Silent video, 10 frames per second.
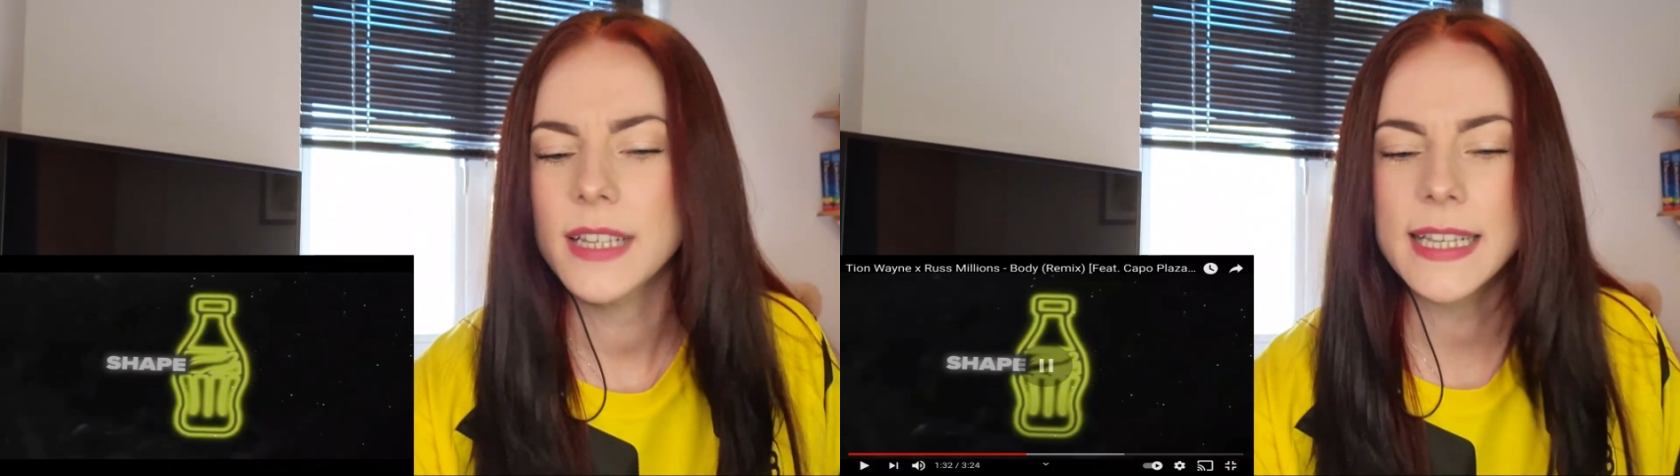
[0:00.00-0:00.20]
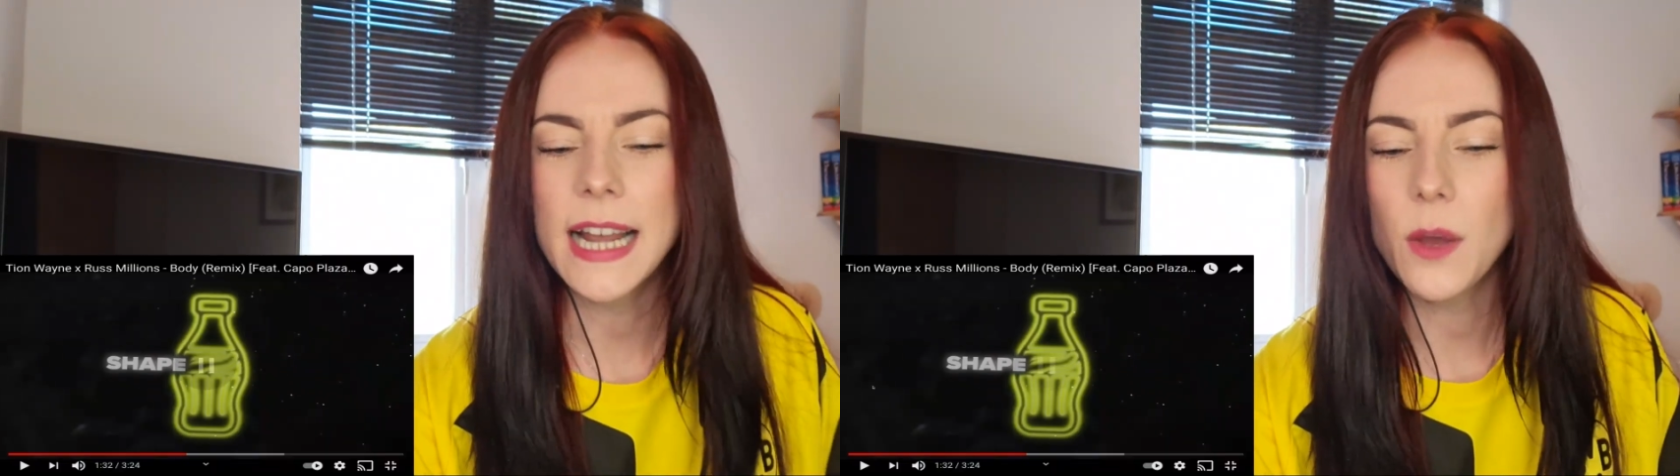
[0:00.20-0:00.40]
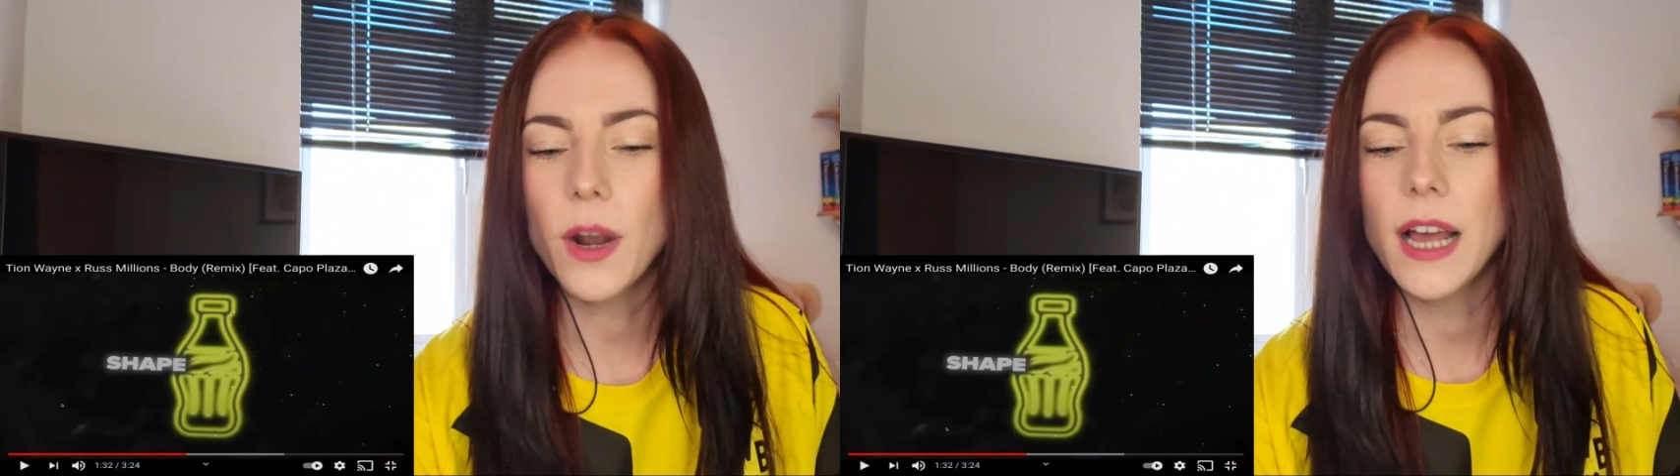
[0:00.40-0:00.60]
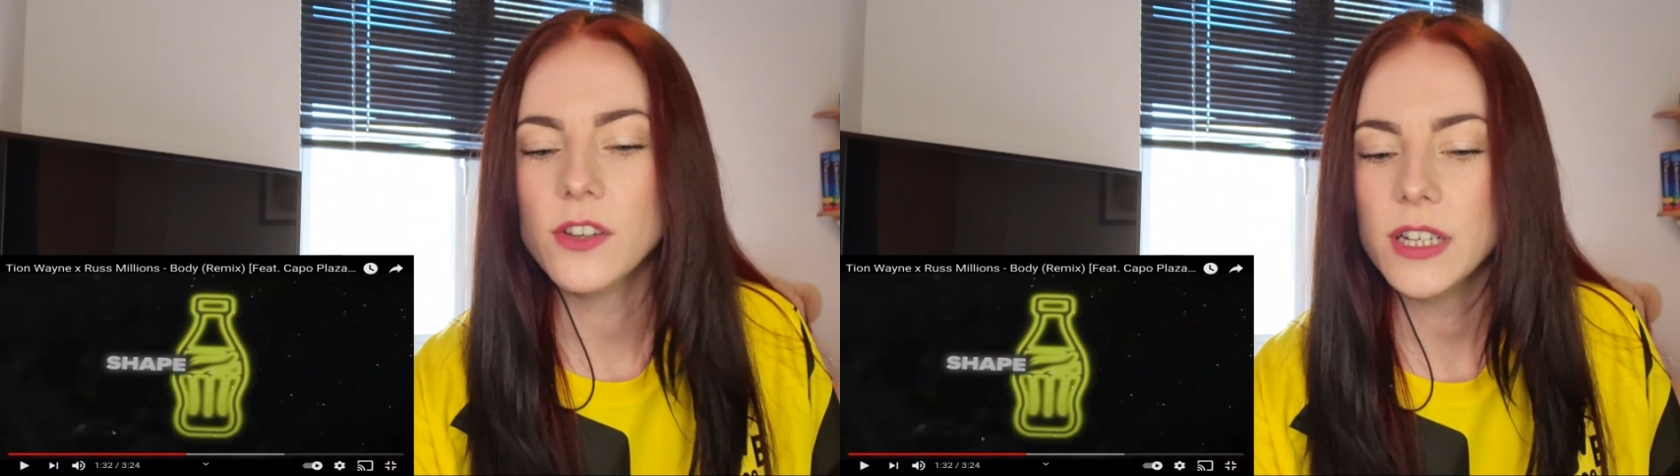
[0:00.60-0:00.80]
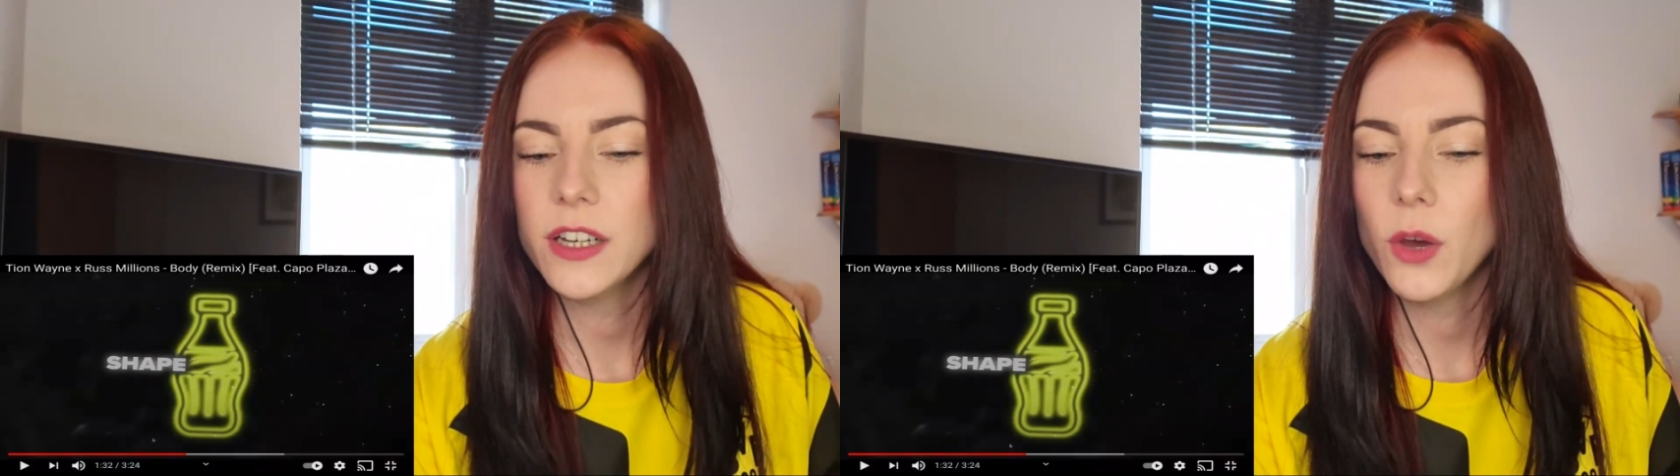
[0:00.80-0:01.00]
Anyone
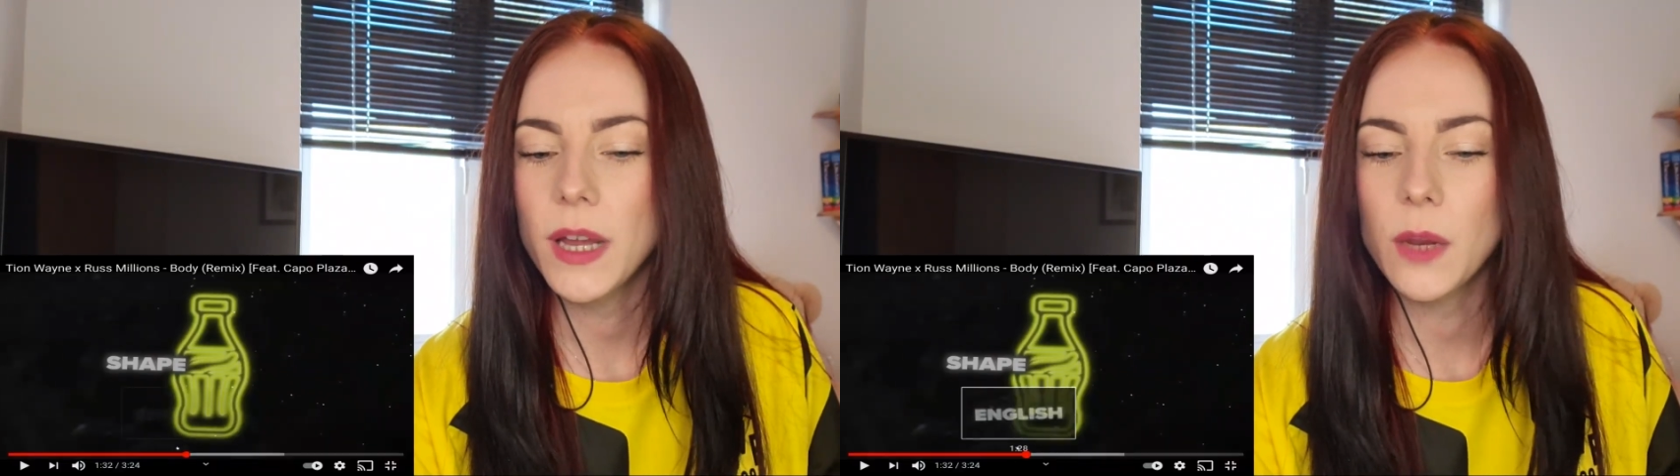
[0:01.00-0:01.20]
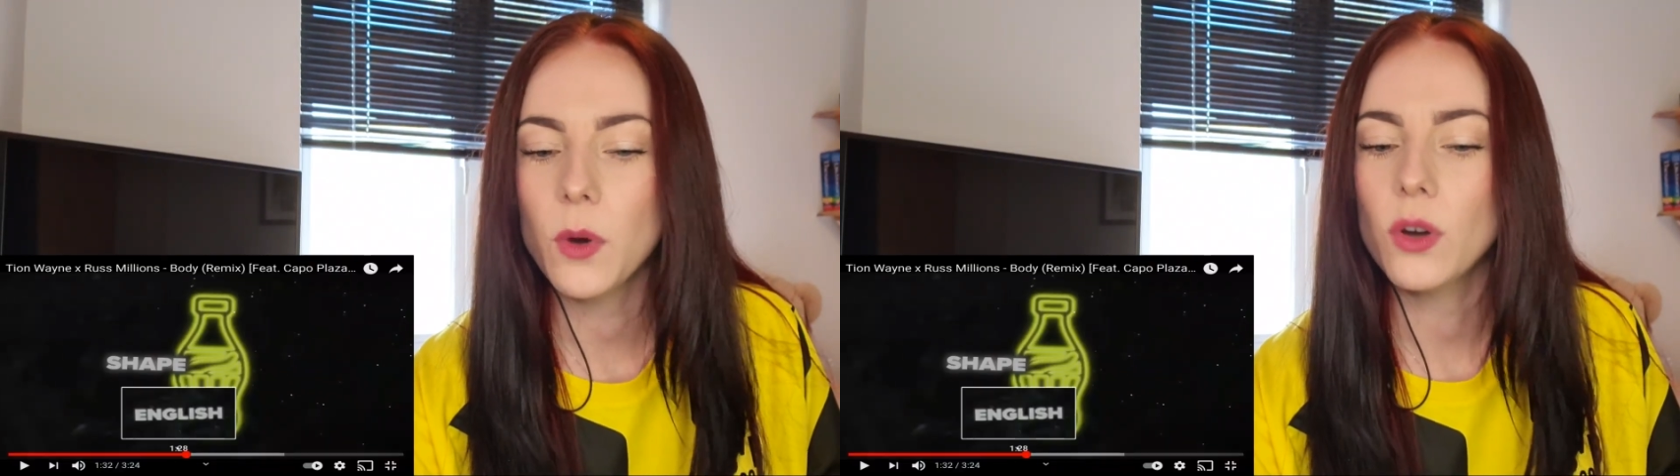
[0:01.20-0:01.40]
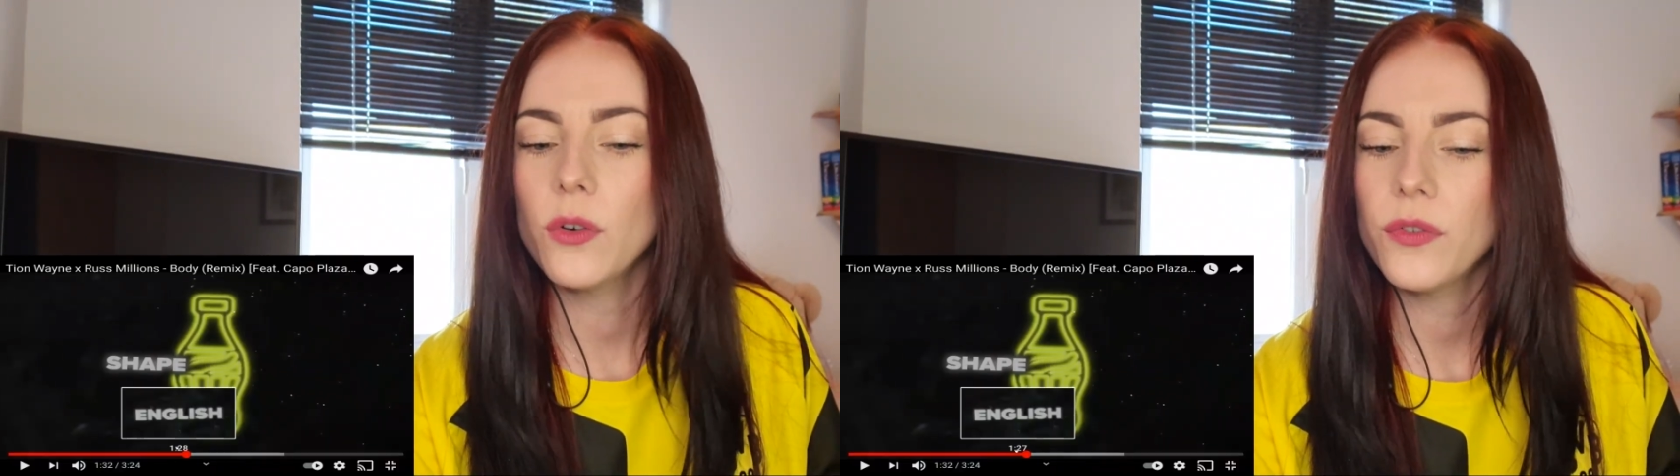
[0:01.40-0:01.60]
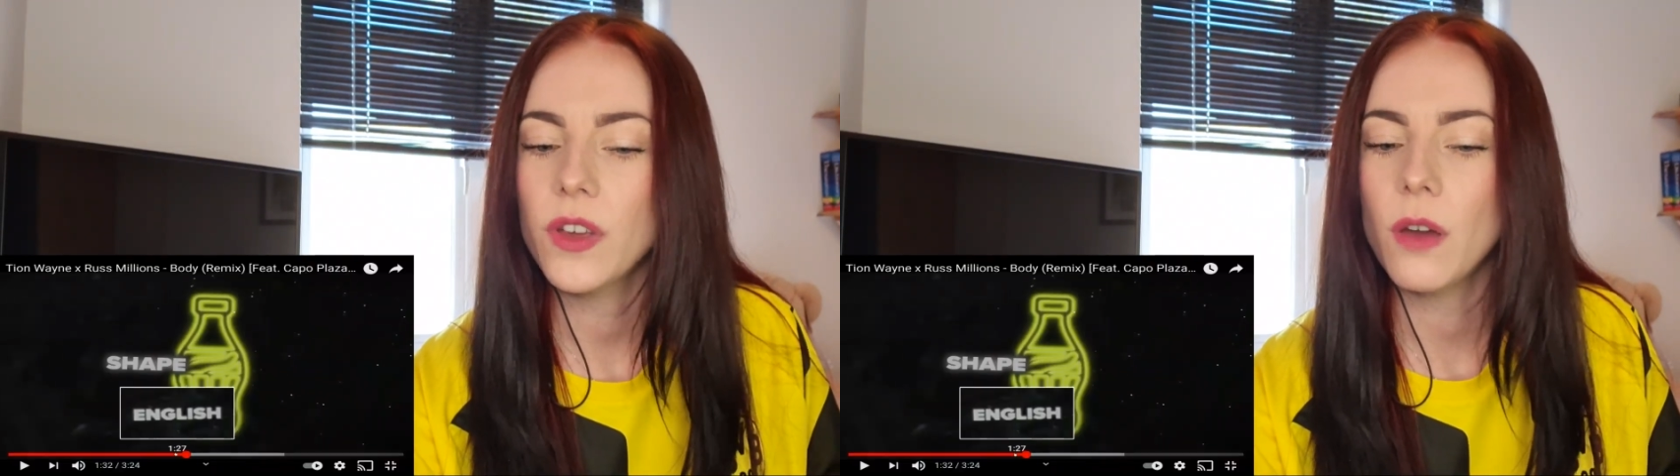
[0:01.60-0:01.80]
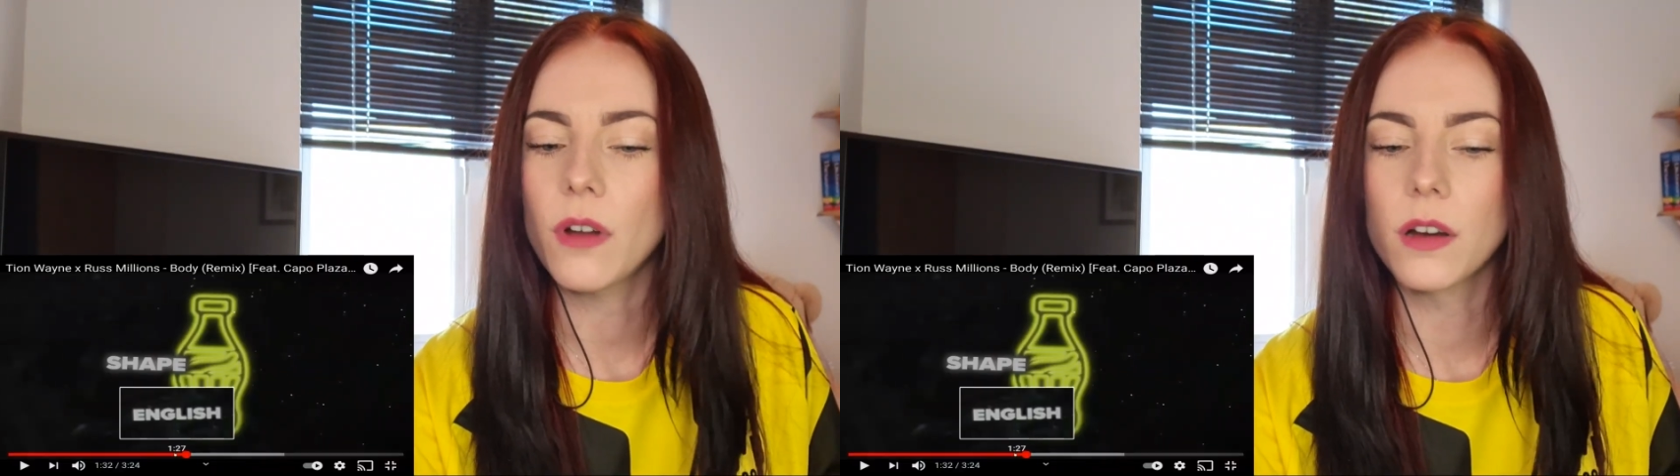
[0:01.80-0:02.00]
actually know anyone called
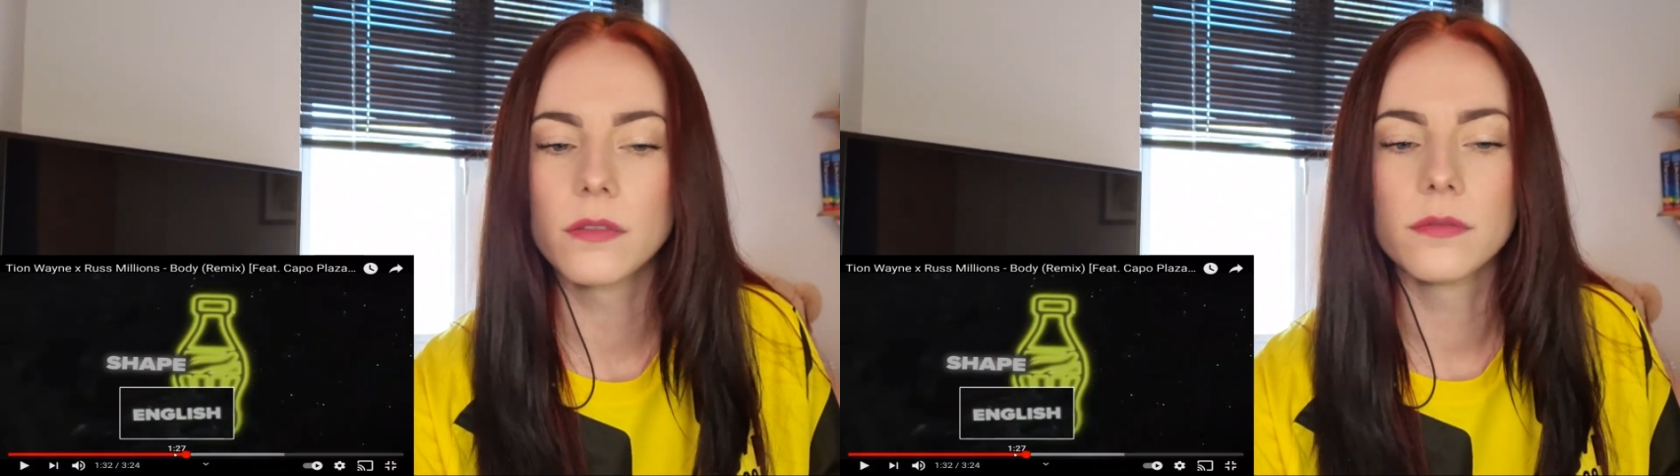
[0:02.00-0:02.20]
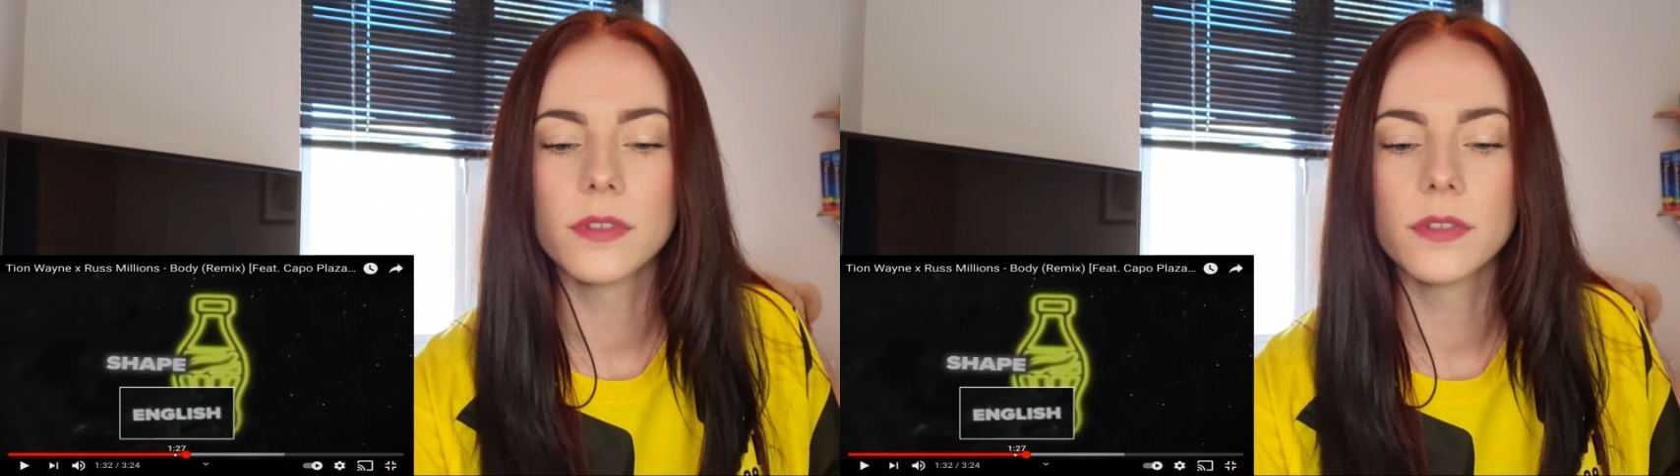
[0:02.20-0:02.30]
Fiona?